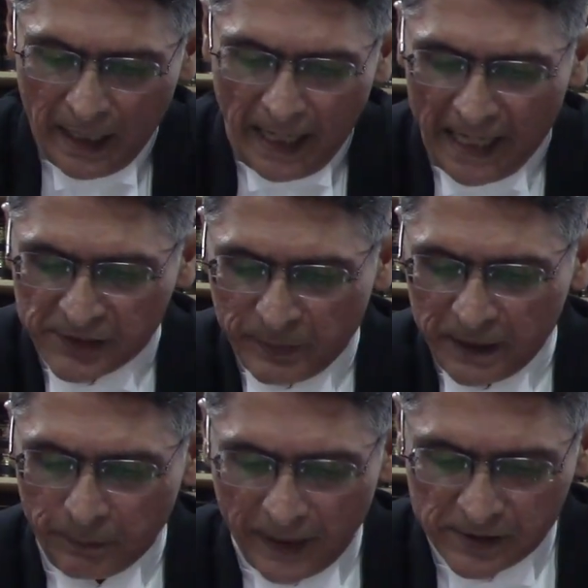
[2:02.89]
has
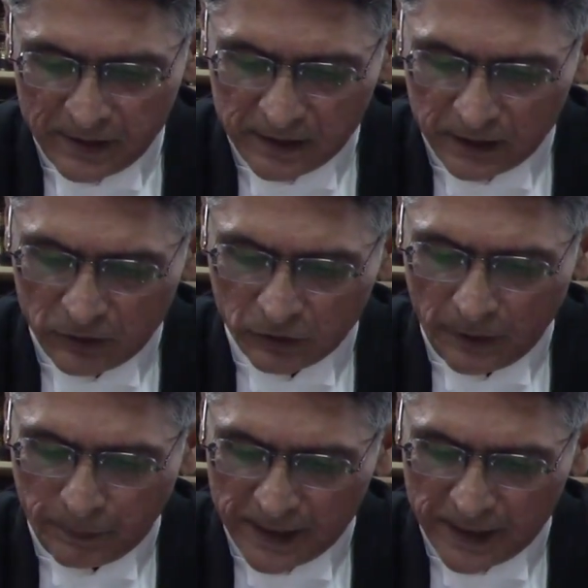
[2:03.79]
been presented to the